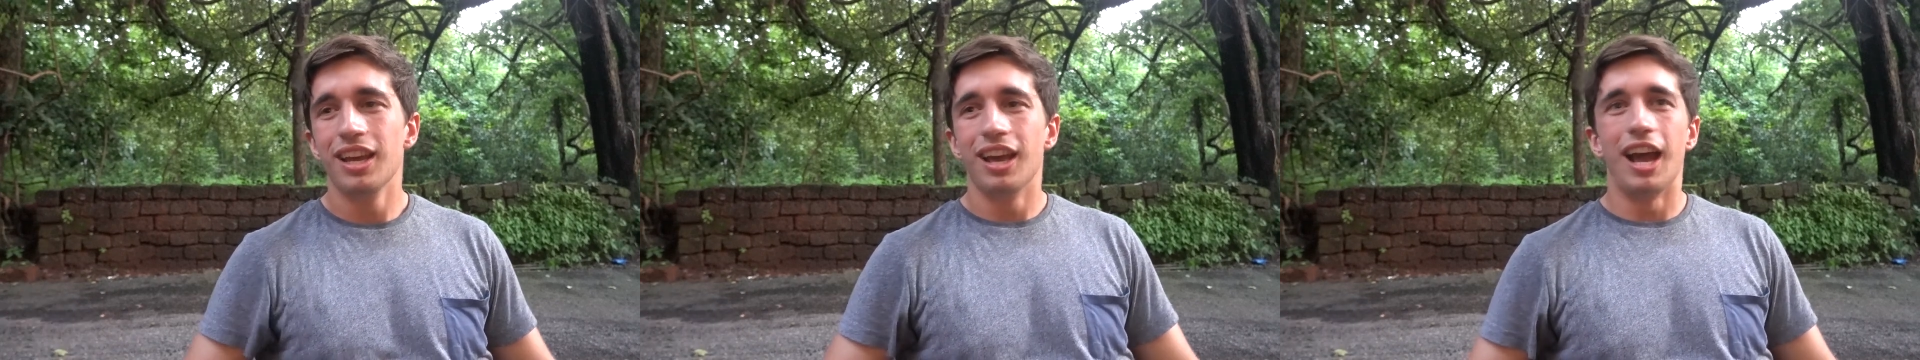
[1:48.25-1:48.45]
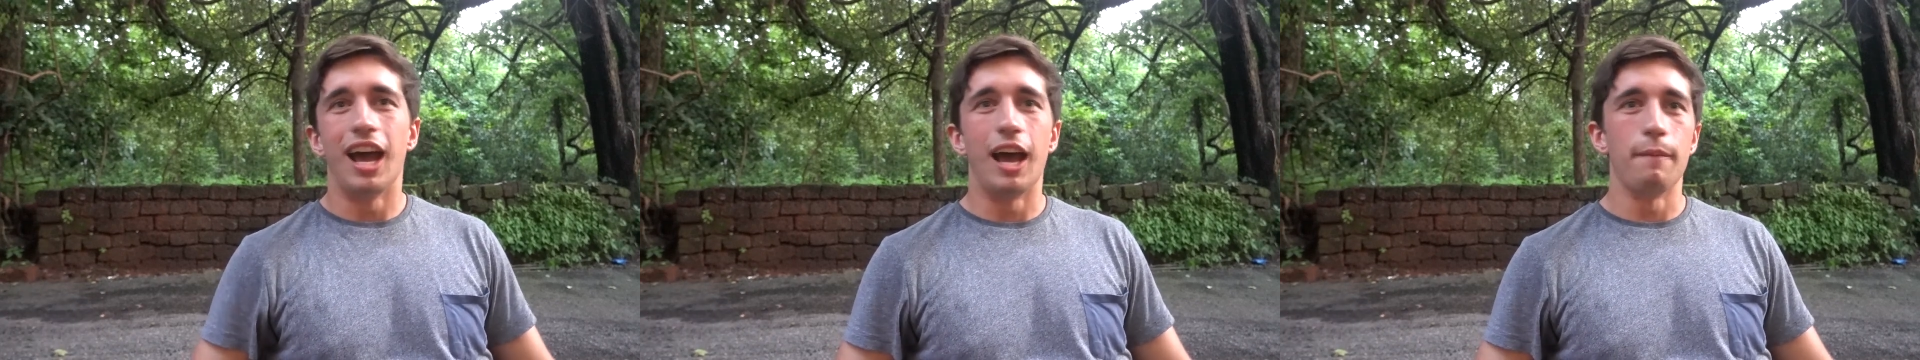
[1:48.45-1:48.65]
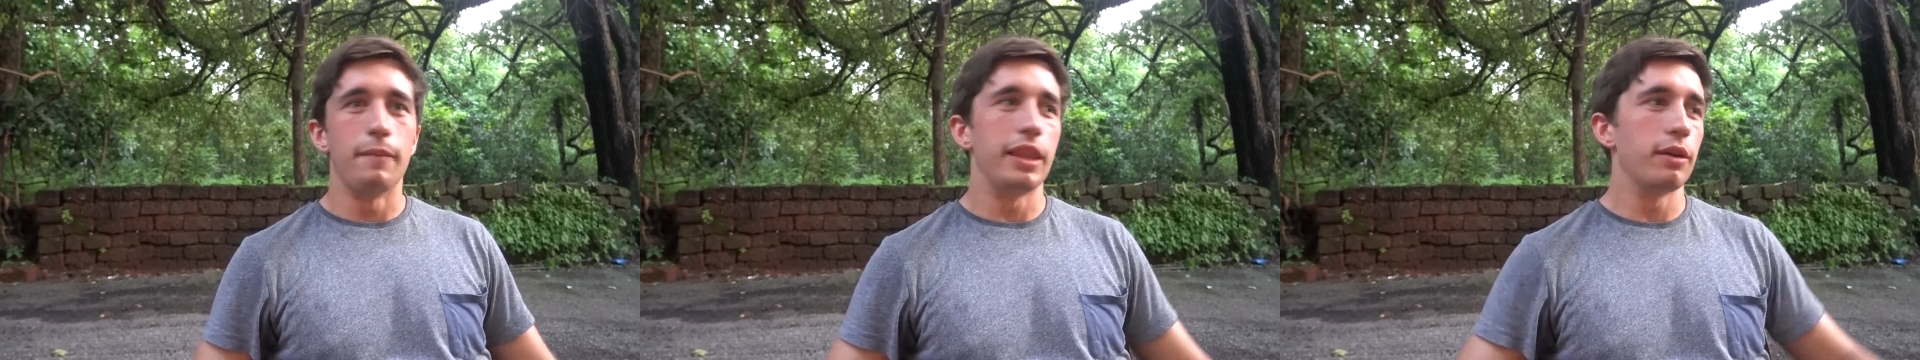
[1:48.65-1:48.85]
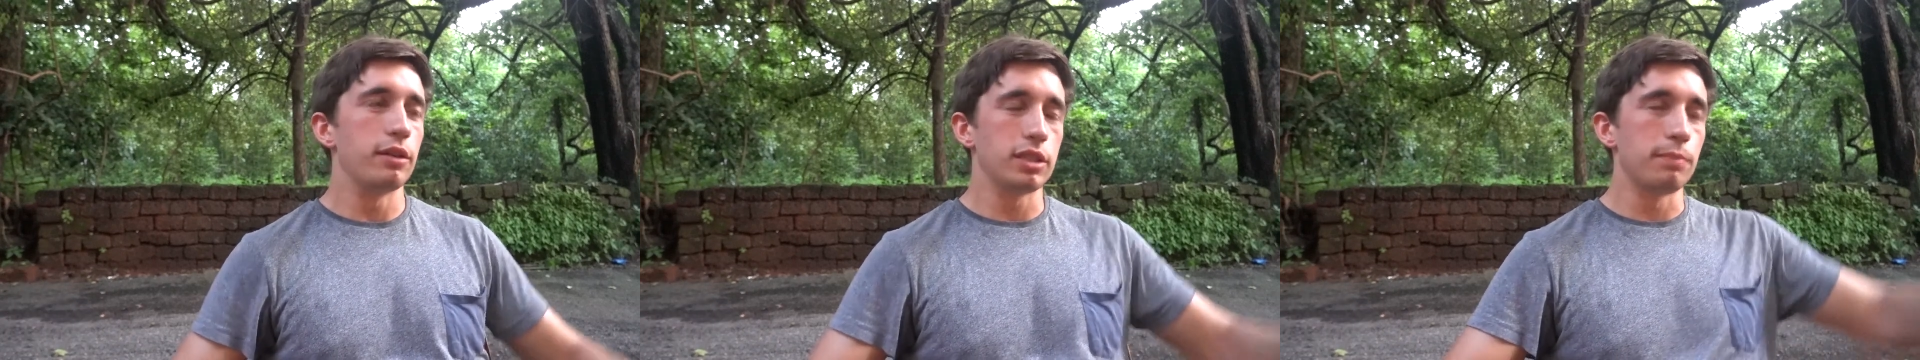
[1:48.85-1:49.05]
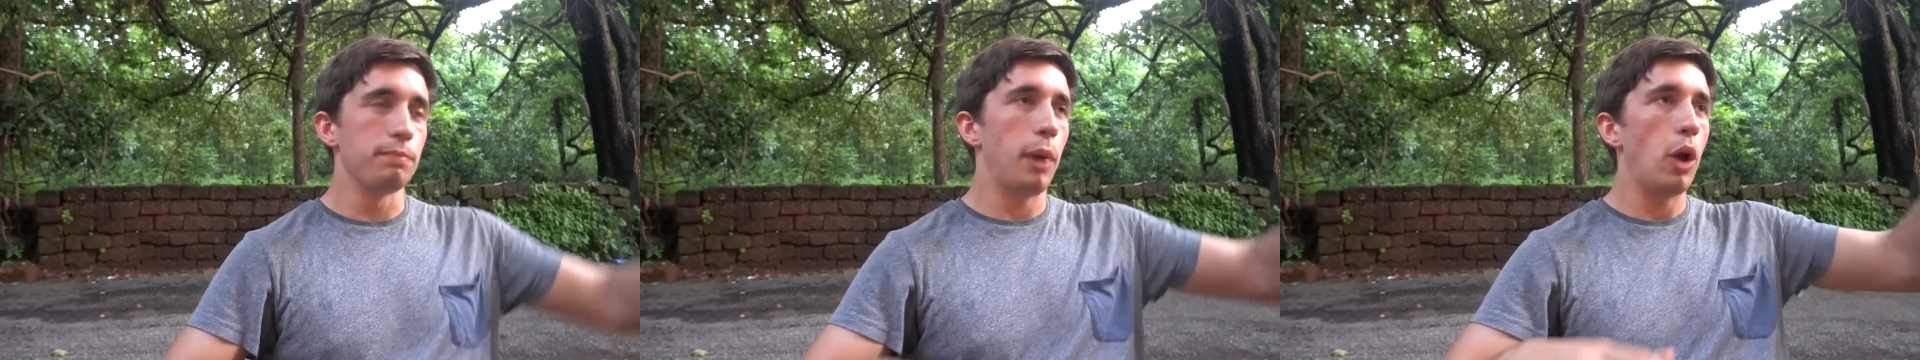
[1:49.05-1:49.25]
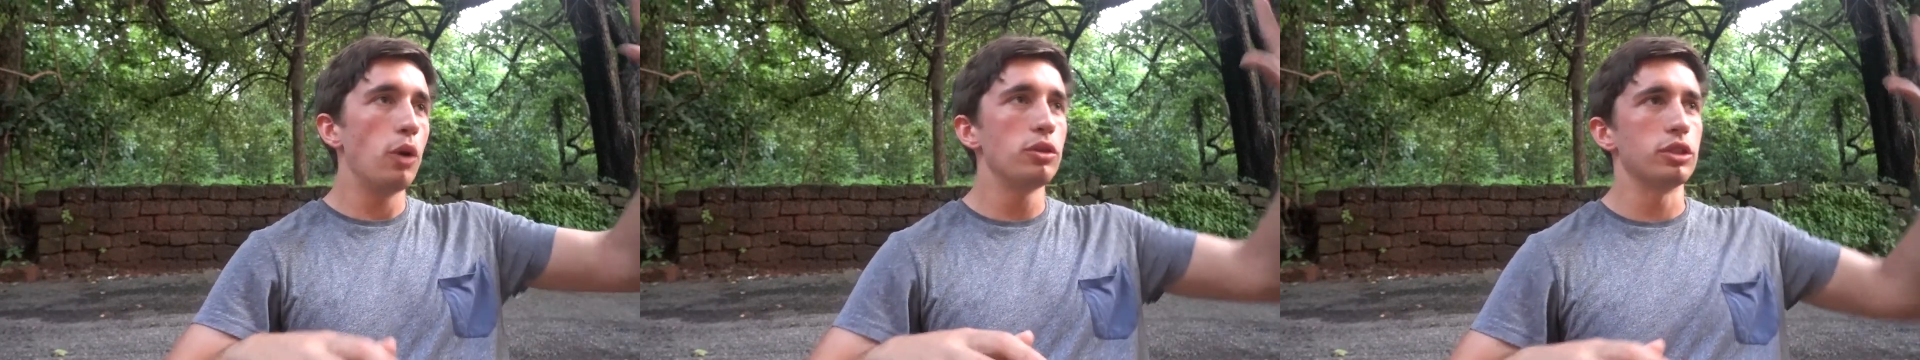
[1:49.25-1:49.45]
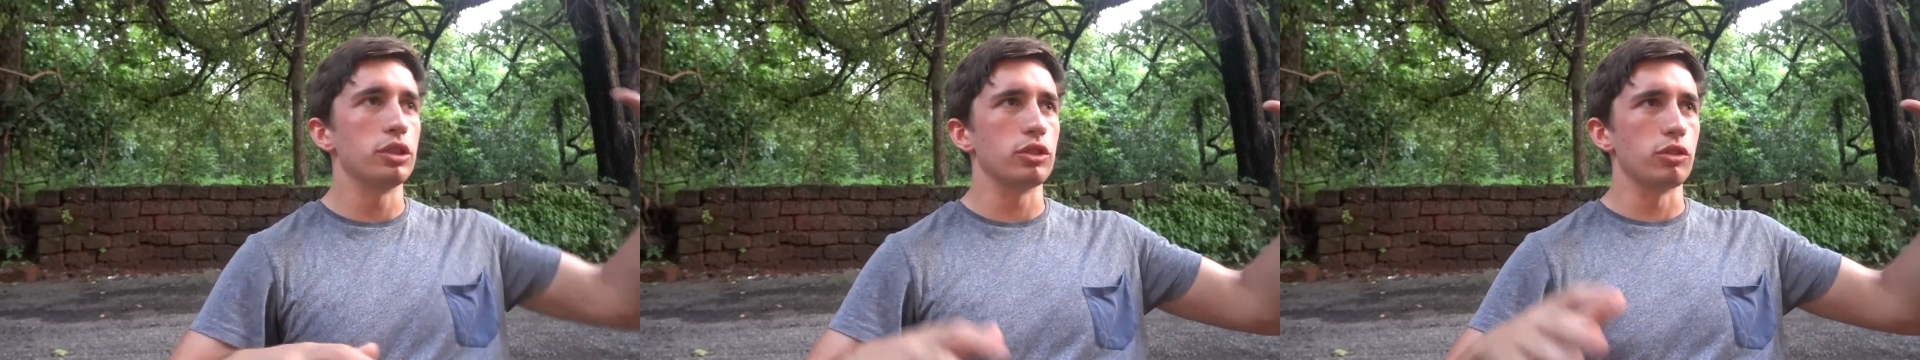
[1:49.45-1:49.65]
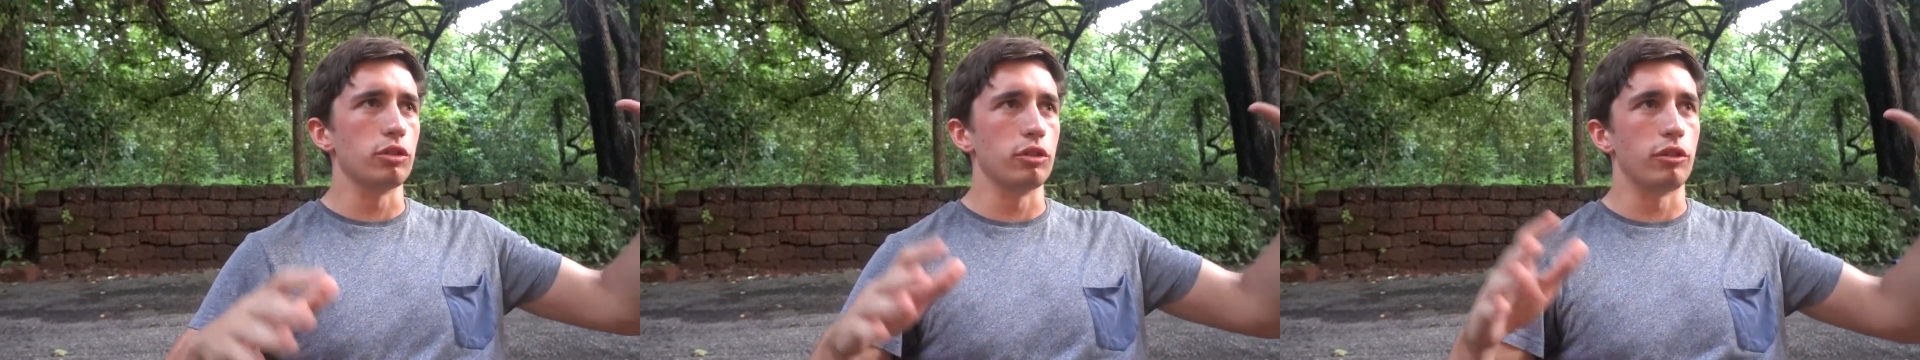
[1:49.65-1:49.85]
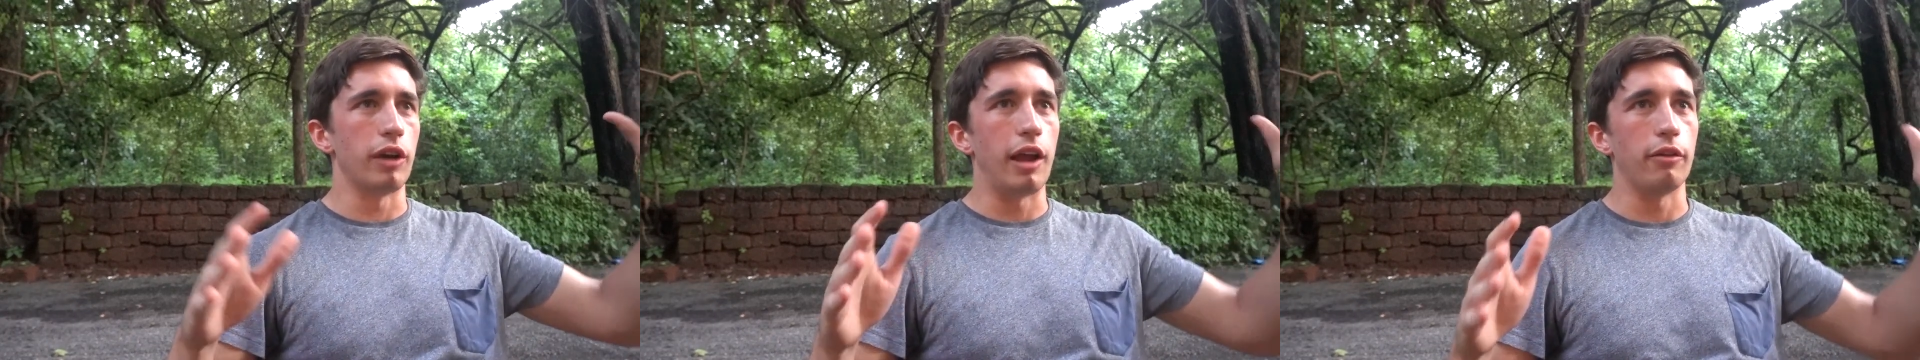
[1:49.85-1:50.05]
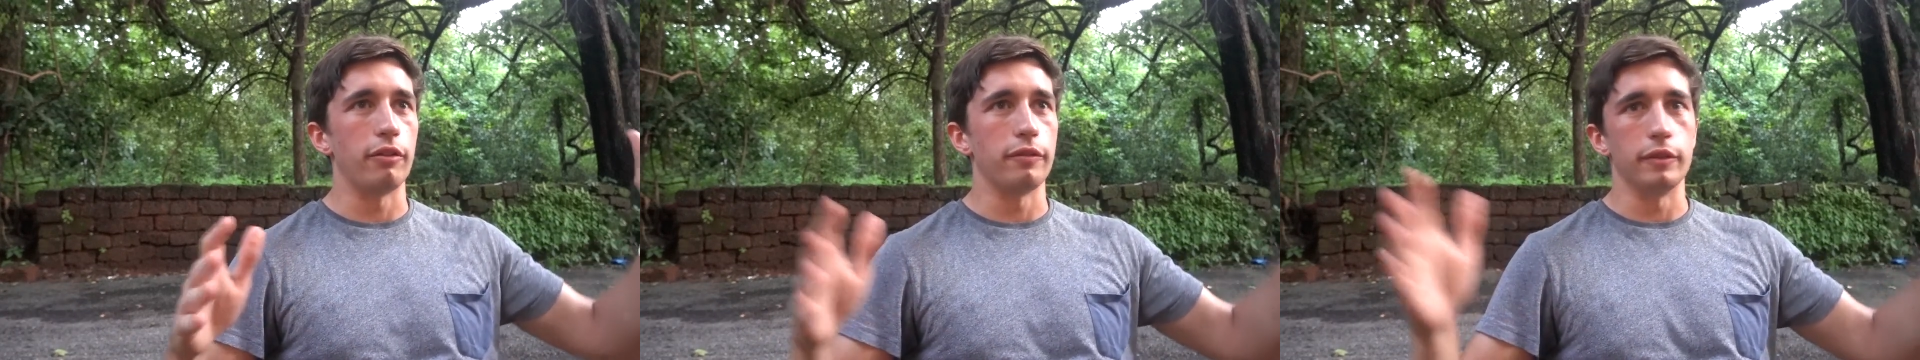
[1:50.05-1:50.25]
And there were some posters all
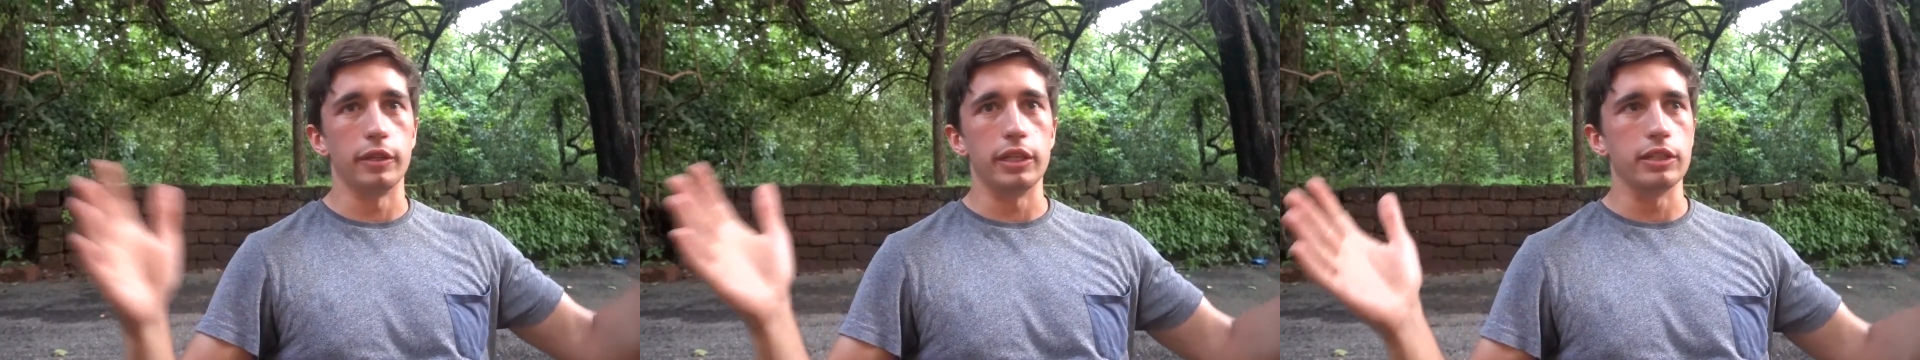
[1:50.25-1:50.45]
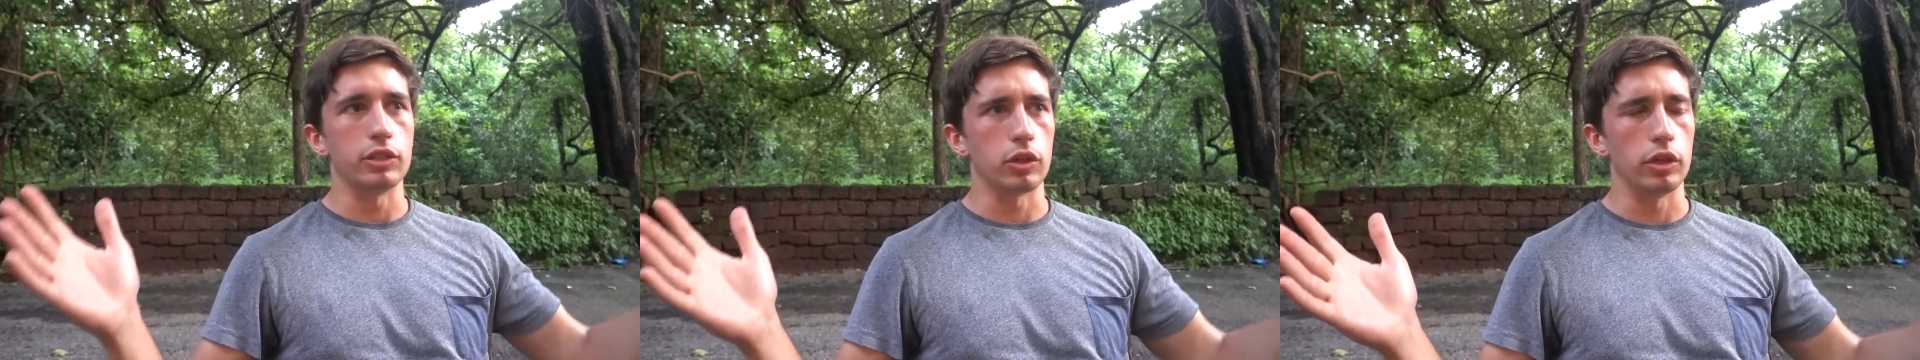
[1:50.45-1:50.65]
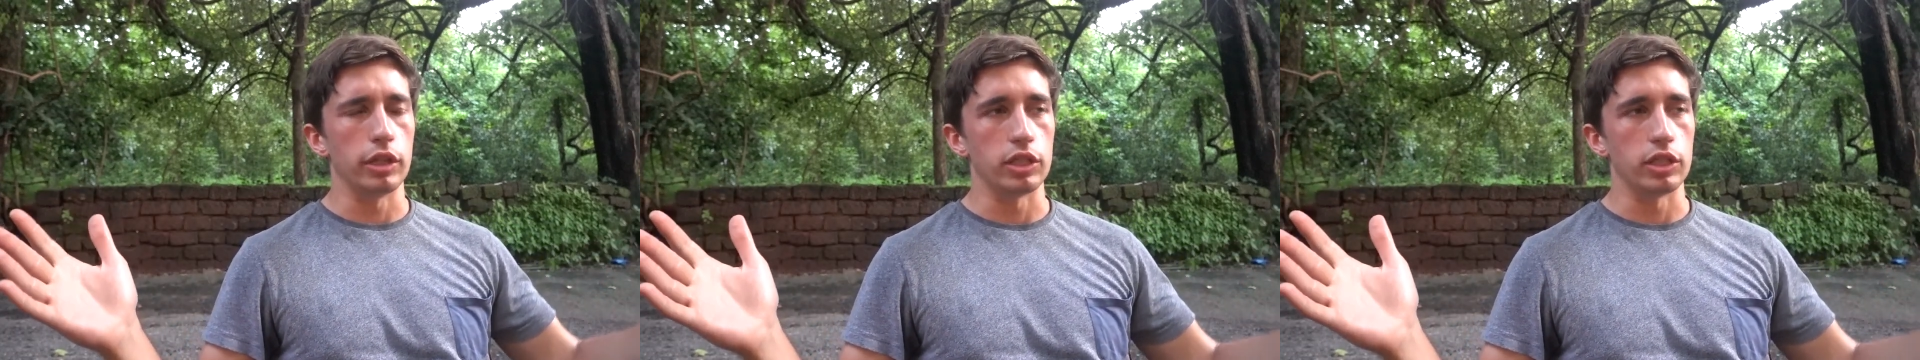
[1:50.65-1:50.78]
around for this